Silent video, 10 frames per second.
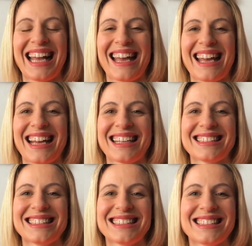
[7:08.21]

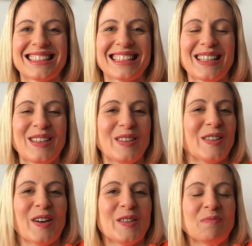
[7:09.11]
and
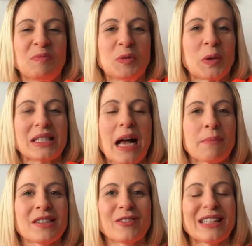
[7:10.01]
you know, it was
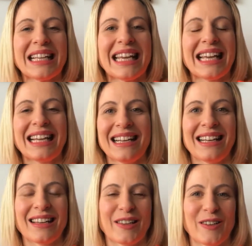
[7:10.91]
absolutely
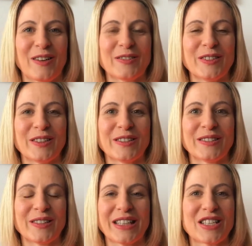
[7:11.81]
like, you know,
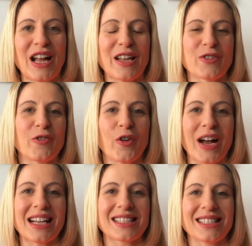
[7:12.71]
not a challenge
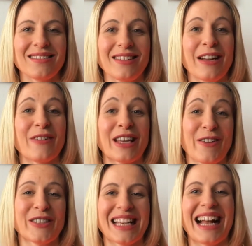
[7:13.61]
for us. When
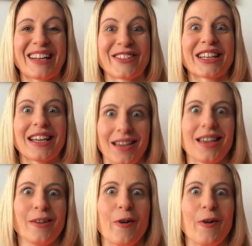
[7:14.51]
he was hungry